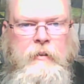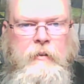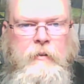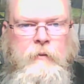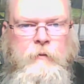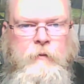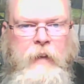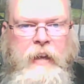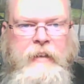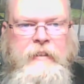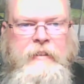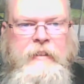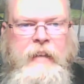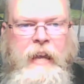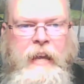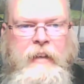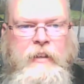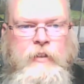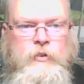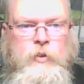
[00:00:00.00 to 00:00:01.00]
finds the
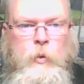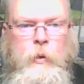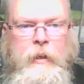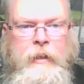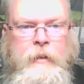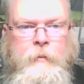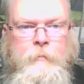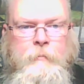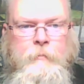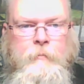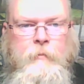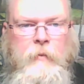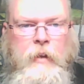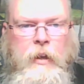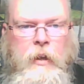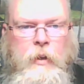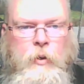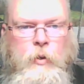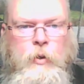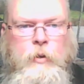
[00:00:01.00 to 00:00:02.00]
night a joy.
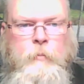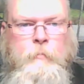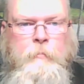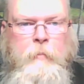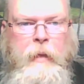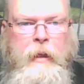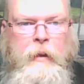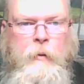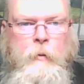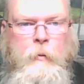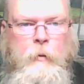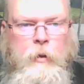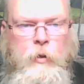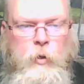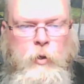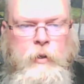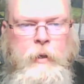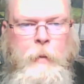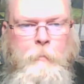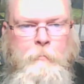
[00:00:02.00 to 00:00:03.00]
A
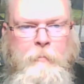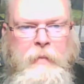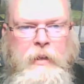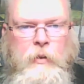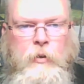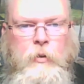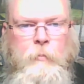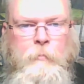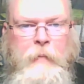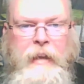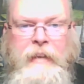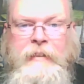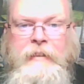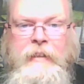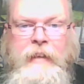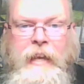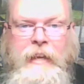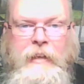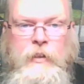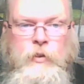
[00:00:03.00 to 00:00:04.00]
good meal makes
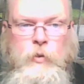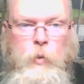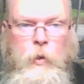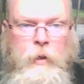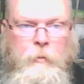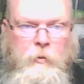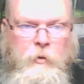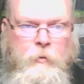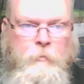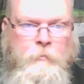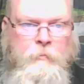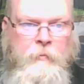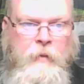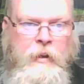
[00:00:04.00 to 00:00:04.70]
the night enjoyable.